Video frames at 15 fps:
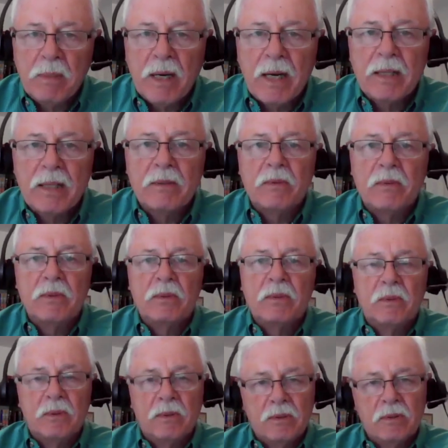by
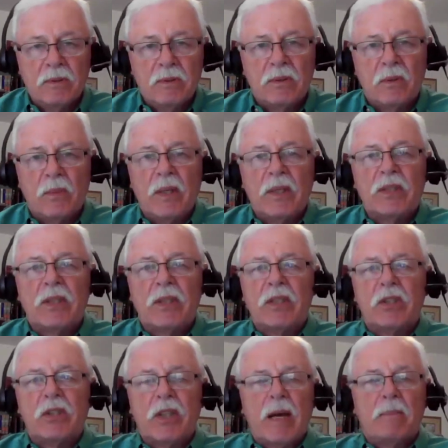the rest of
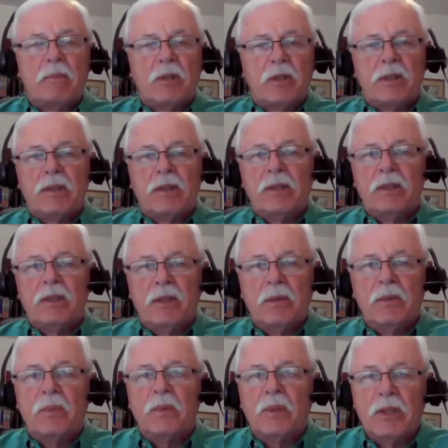the chapter, you,
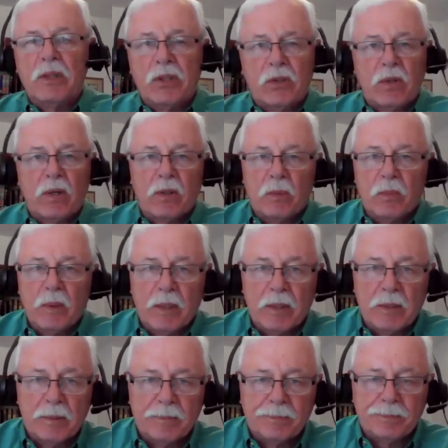you really struggle
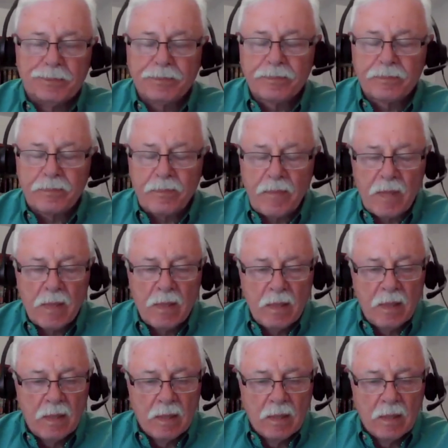with.
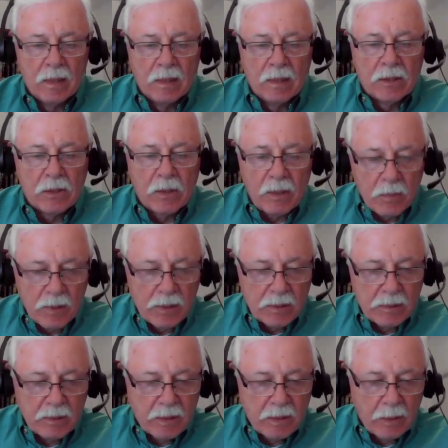So I
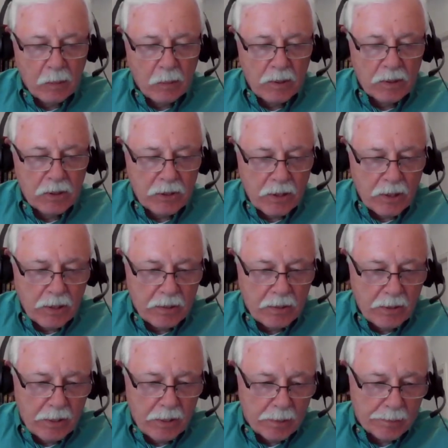want to I want to start
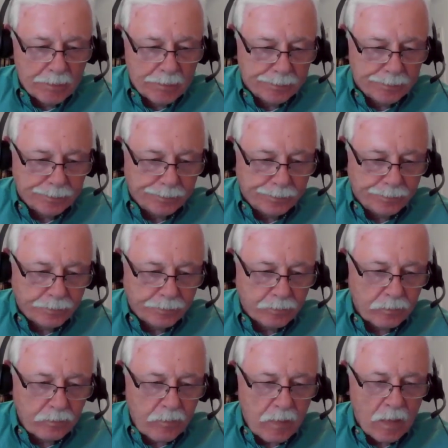there.
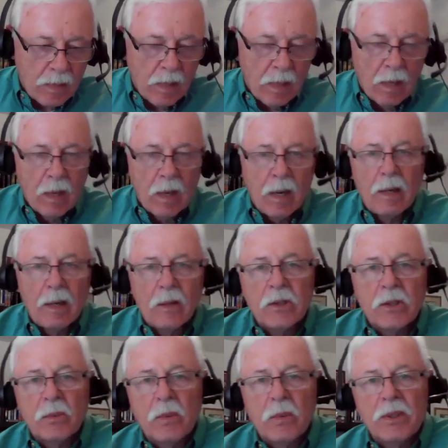I
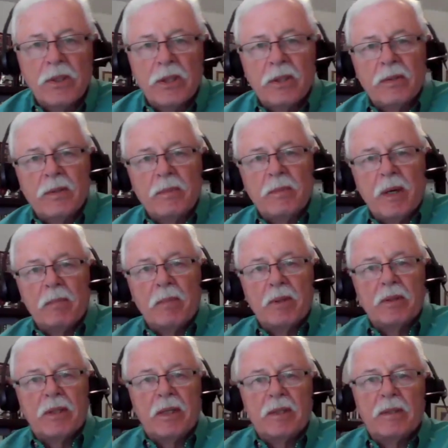also want you to
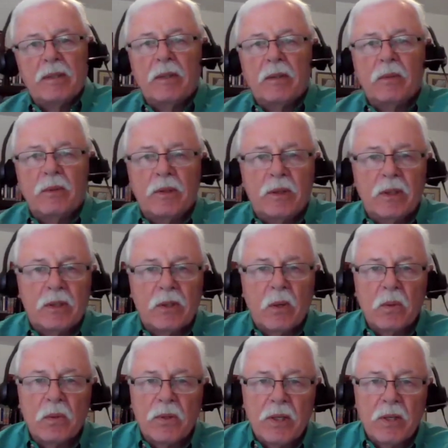remember that this
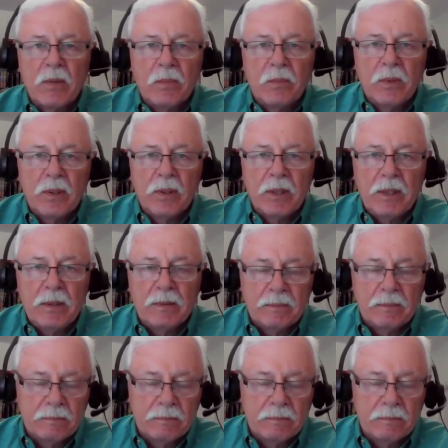whole thing really,